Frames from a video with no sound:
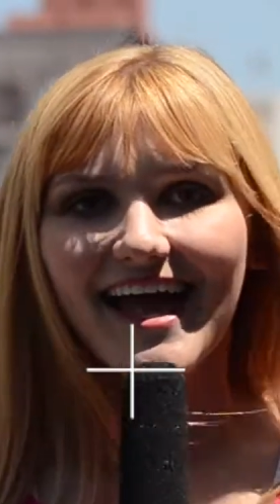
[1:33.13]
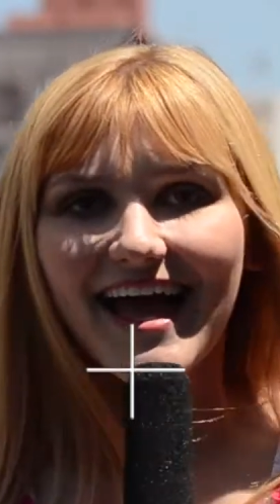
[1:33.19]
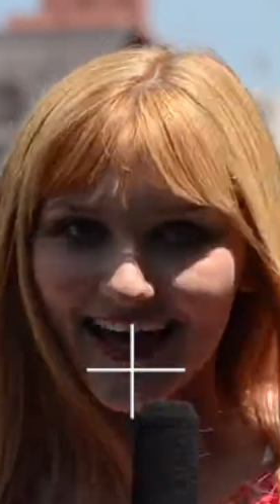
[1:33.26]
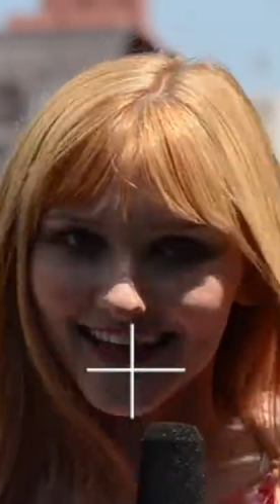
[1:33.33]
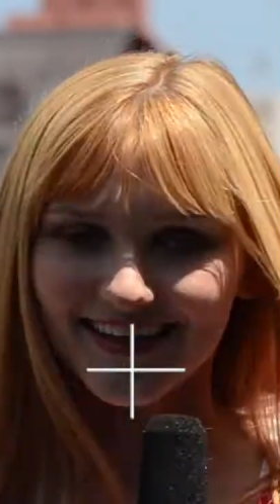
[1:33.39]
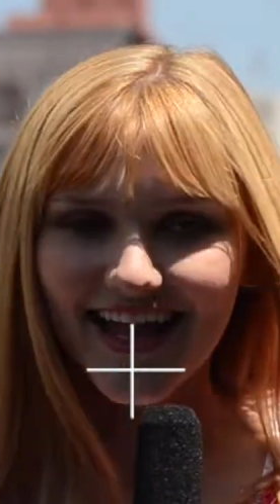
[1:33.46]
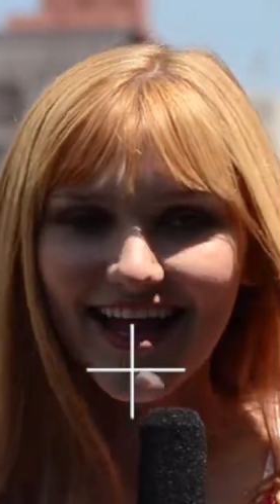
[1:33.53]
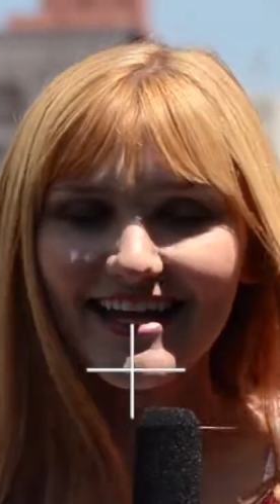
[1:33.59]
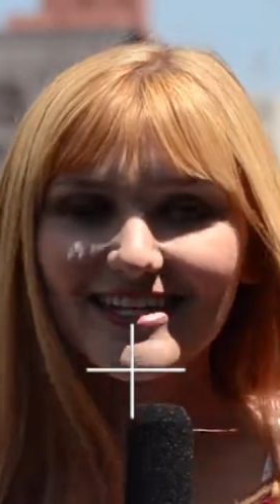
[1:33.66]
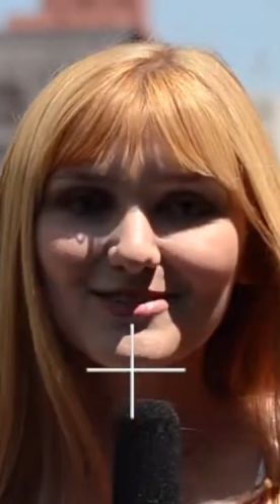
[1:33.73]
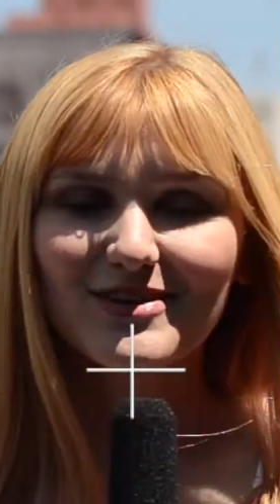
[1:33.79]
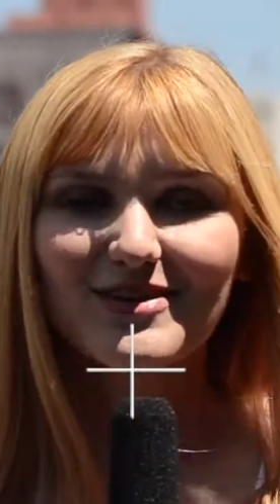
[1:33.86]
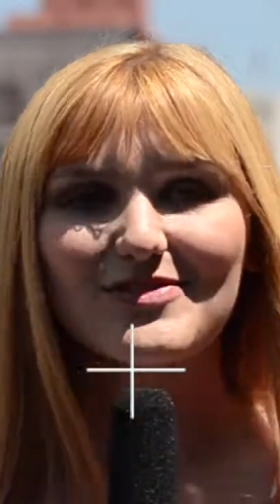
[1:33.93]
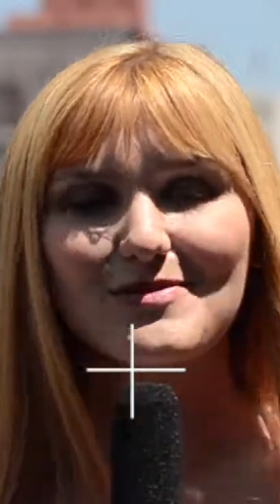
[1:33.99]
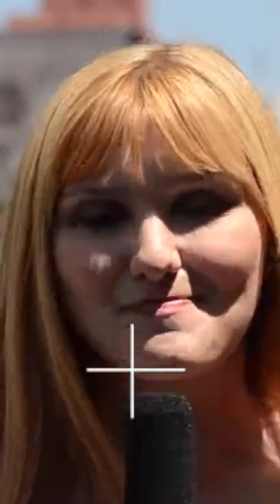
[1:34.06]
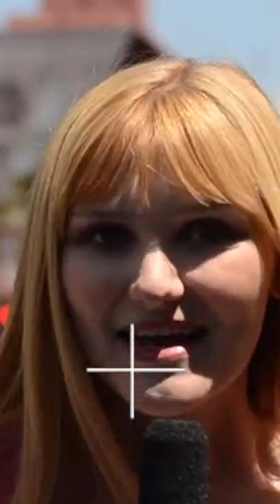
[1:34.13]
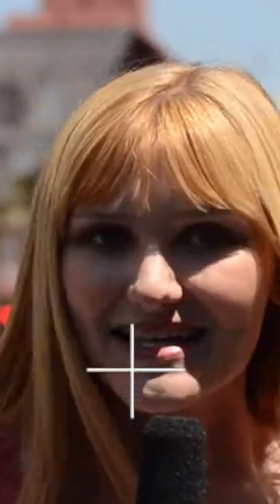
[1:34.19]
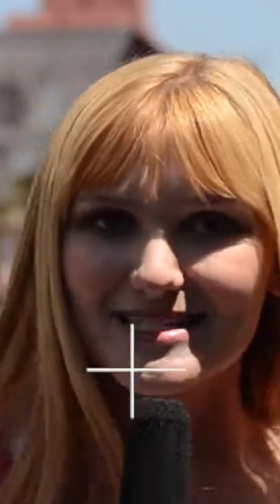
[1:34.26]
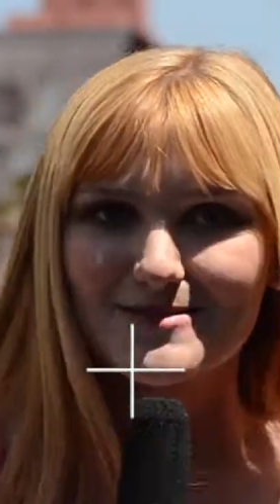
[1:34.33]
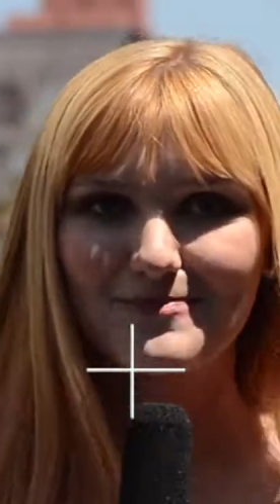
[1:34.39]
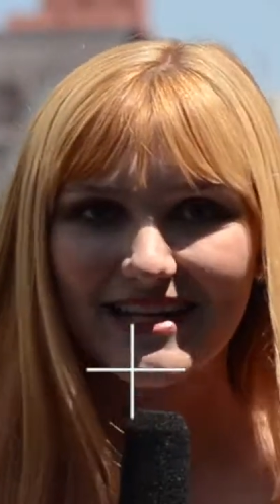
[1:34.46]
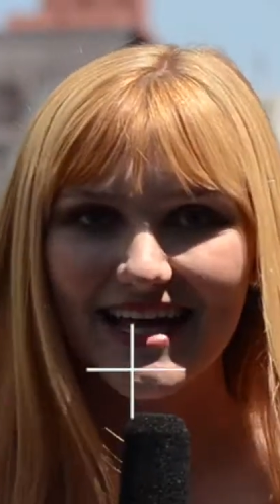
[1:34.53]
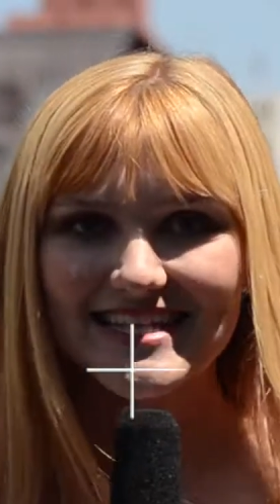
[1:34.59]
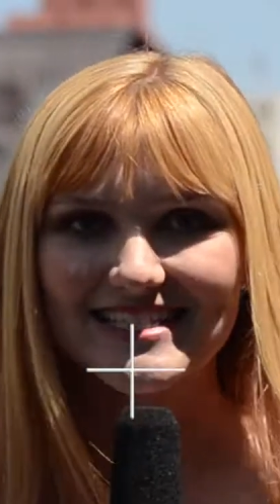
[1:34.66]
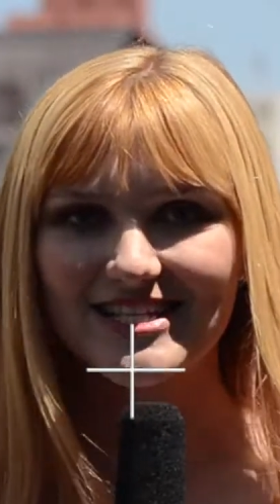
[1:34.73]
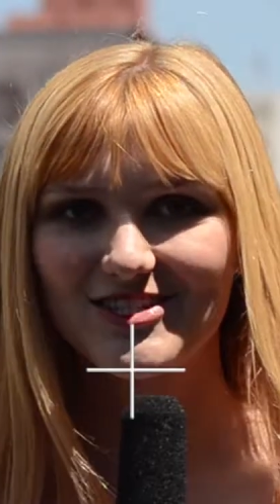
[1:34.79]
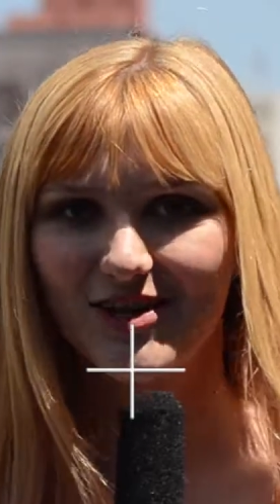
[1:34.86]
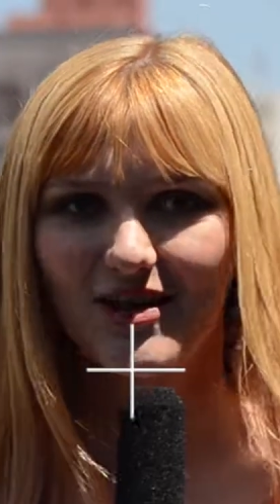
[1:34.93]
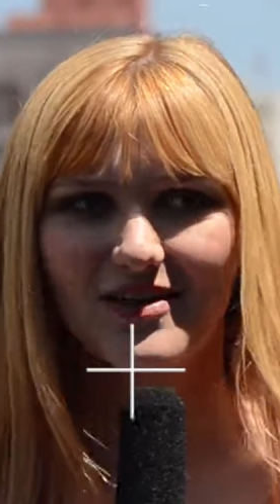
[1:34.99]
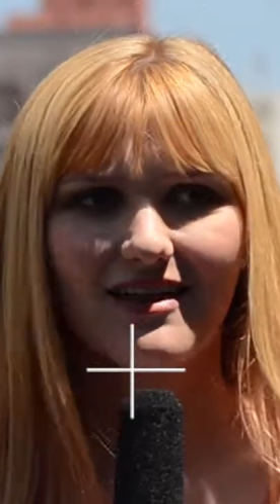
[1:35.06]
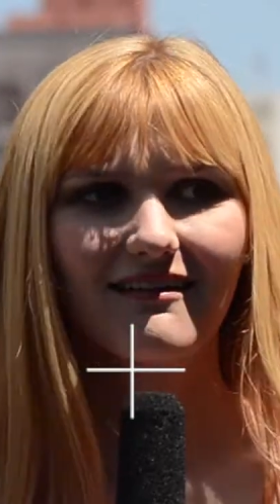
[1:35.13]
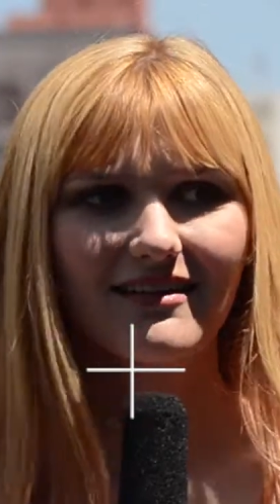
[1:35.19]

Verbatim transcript: L A is one of the best places.